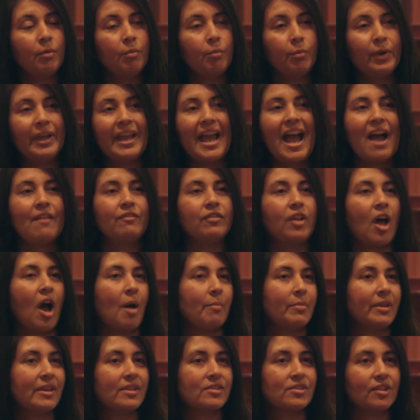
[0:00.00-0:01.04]
we have
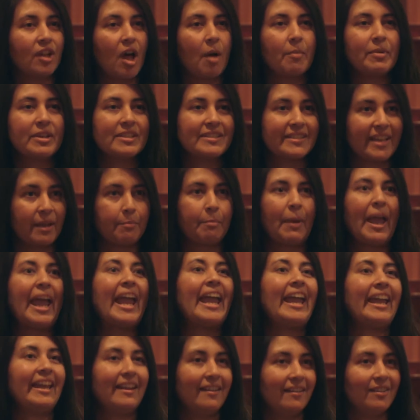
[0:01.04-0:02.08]
lobbyists. Lobbyists get
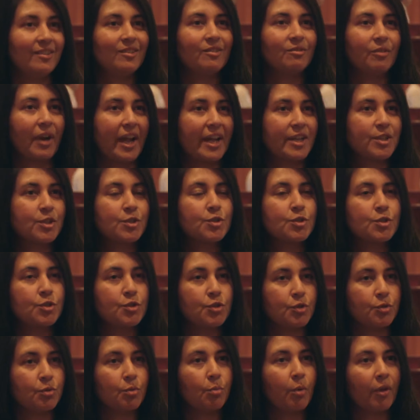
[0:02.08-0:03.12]
paid, right, to
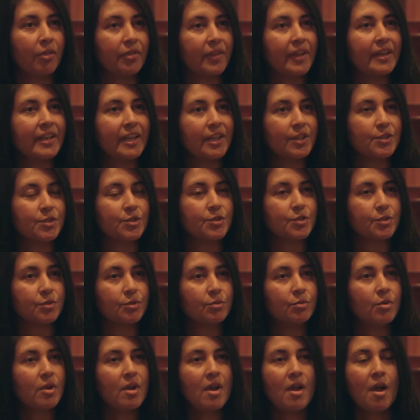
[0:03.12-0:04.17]
do what they need to
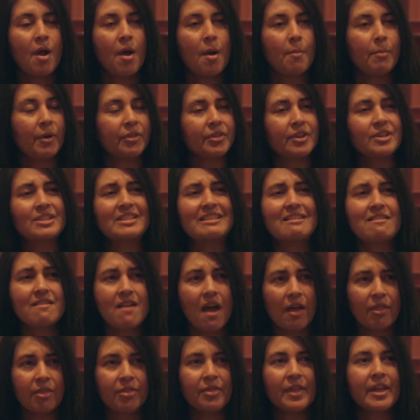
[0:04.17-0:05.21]
do. But there's
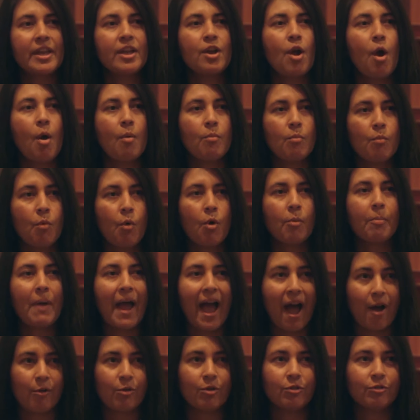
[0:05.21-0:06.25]
nothing more
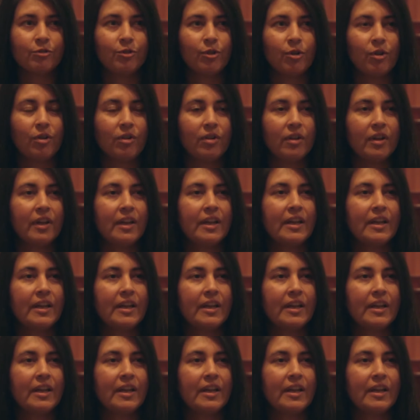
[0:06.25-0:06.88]
powerful